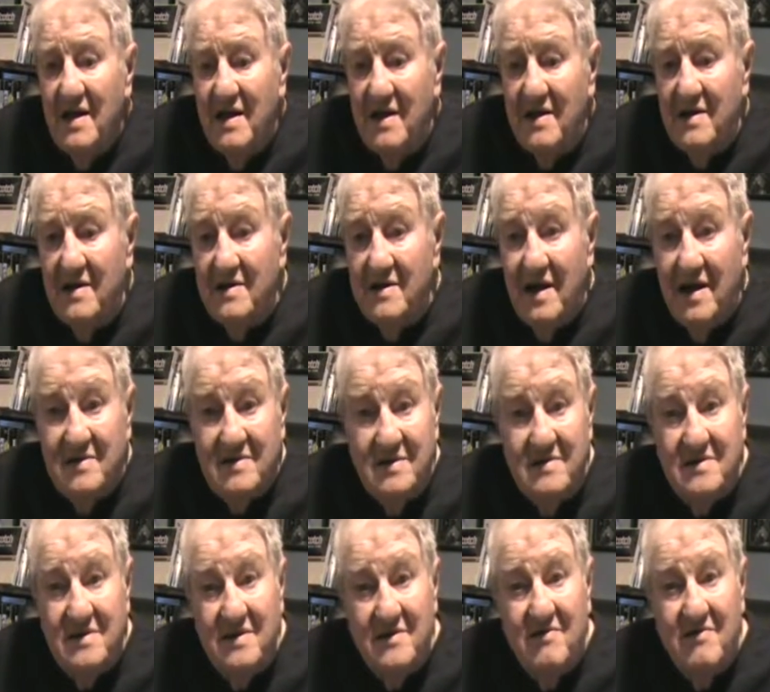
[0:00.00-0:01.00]
Not
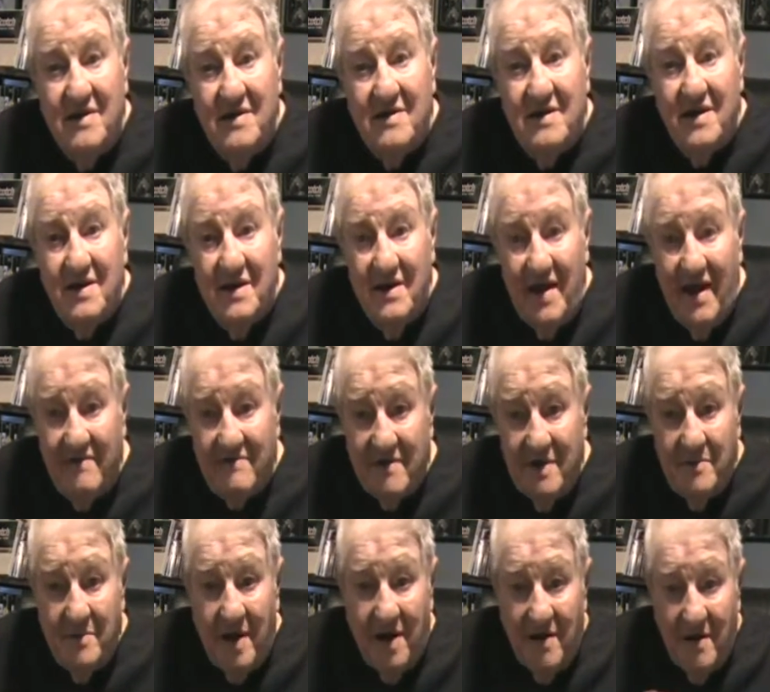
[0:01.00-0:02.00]
that you don't have to get
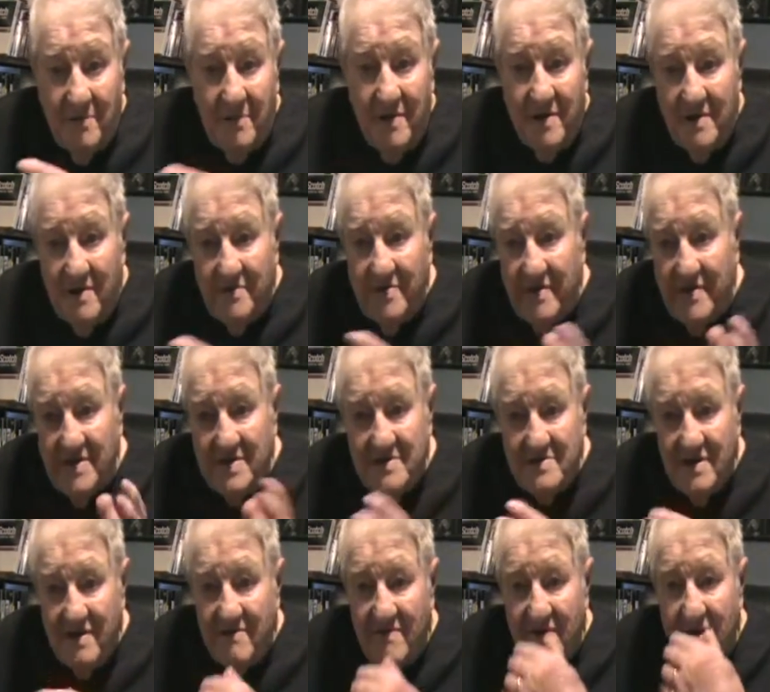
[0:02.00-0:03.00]
after him a couple little
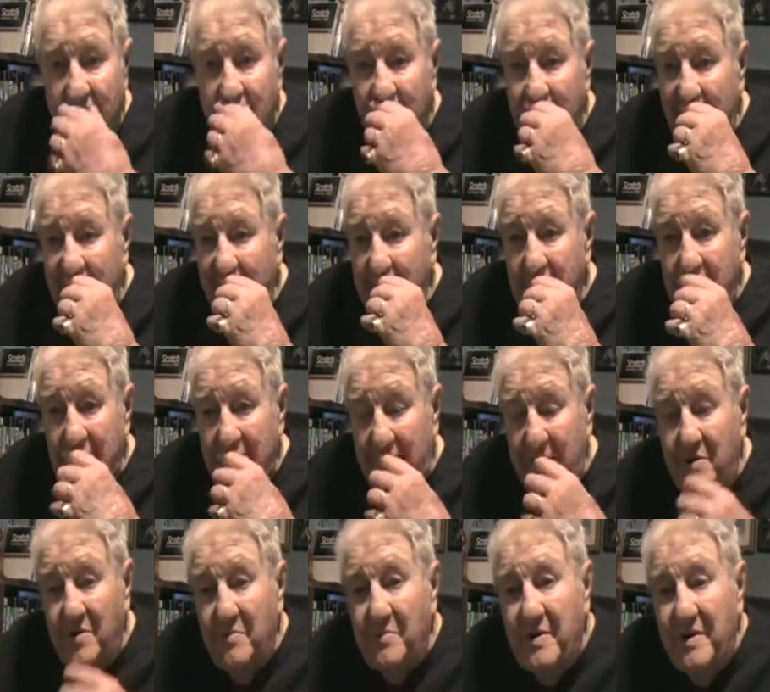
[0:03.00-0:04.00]
things every now and then, you
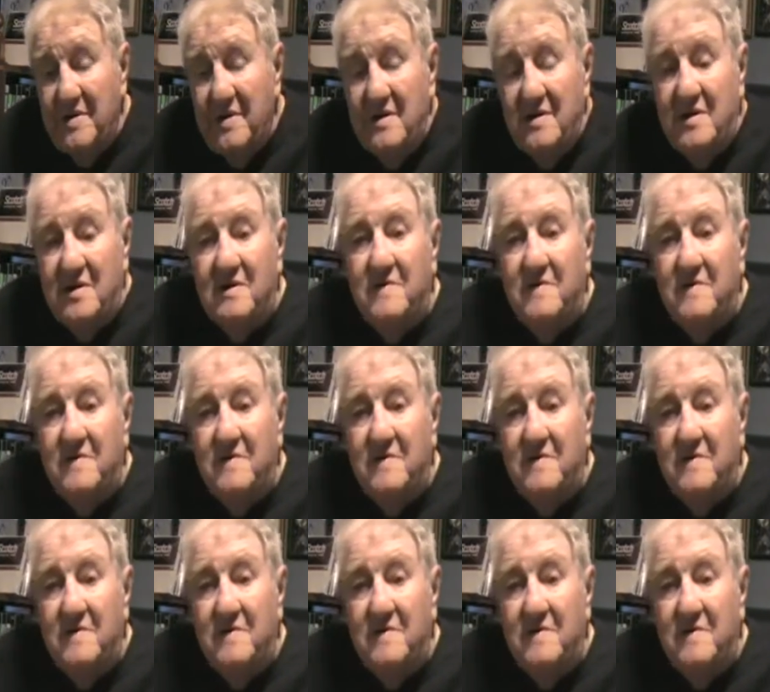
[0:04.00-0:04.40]
do, but